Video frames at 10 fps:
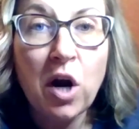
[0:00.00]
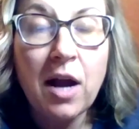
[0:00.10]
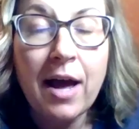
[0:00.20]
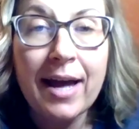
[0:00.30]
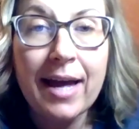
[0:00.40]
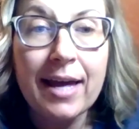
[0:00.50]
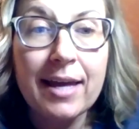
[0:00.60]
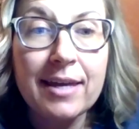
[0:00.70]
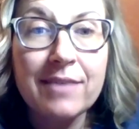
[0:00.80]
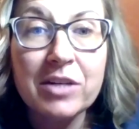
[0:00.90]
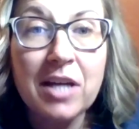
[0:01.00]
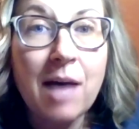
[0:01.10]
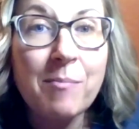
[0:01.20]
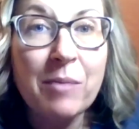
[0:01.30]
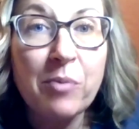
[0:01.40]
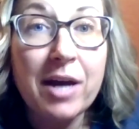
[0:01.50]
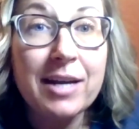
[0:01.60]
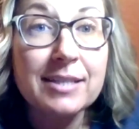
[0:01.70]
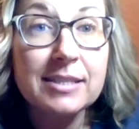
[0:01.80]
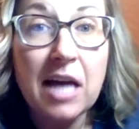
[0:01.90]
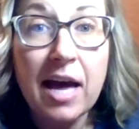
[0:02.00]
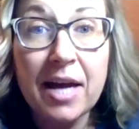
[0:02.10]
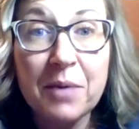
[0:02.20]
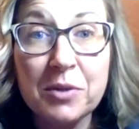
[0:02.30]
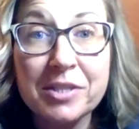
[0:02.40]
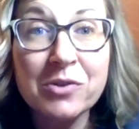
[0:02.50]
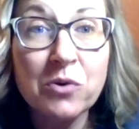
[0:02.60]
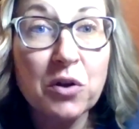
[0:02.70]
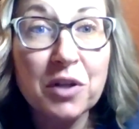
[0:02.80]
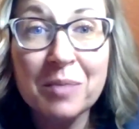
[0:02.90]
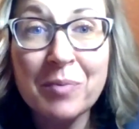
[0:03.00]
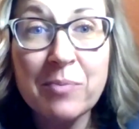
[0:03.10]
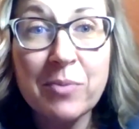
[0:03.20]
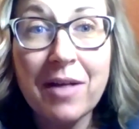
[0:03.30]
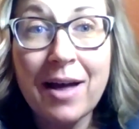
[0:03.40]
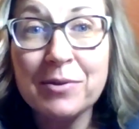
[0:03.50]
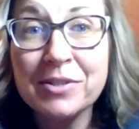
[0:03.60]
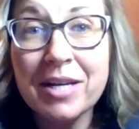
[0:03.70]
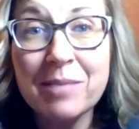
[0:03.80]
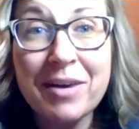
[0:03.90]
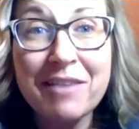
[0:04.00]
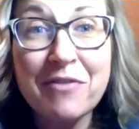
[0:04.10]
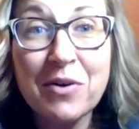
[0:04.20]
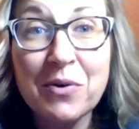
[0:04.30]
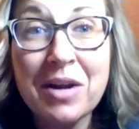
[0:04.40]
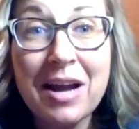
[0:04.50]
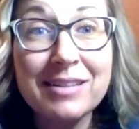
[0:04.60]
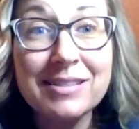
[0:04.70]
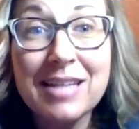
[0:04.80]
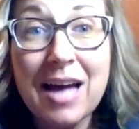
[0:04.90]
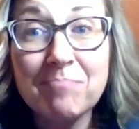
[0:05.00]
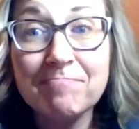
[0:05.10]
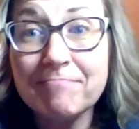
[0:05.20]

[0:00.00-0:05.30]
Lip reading: I even got my products, I was enrolling people. I was on my phone nonstop.